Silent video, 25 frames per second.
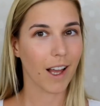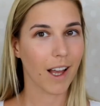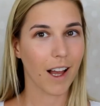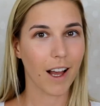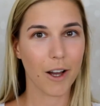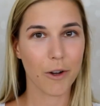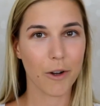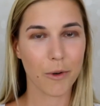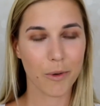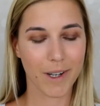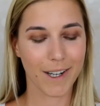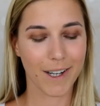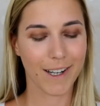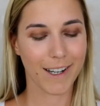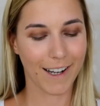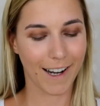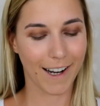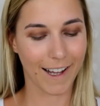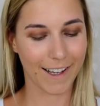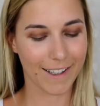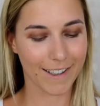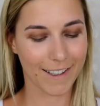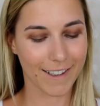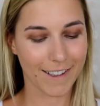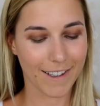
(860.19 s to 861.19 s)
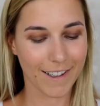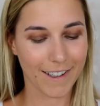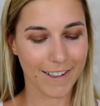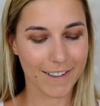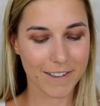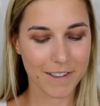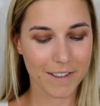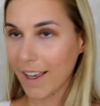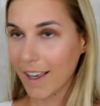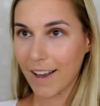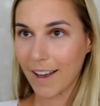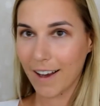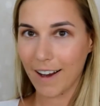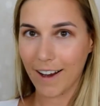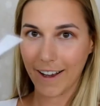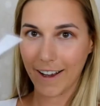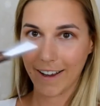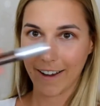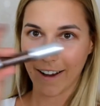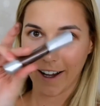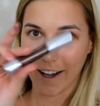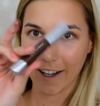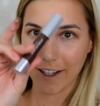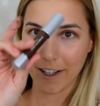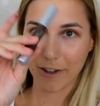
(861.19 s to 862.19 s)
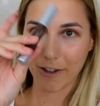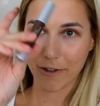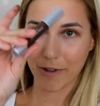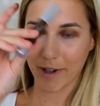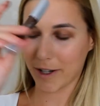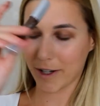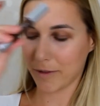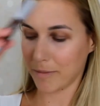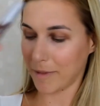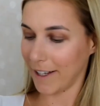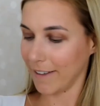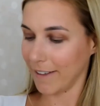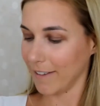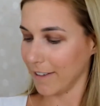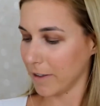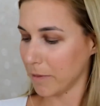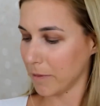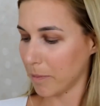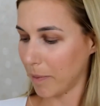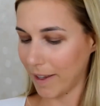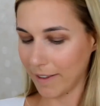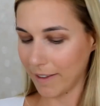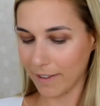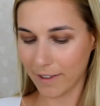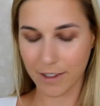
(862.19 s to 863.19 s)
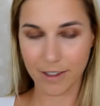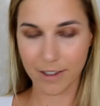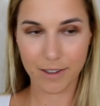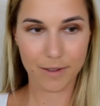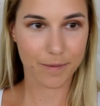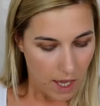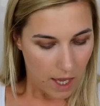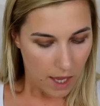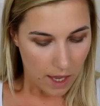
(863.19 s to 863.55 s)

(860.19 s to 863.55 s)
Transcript: I really like it, guys. I highly recommend this pencil.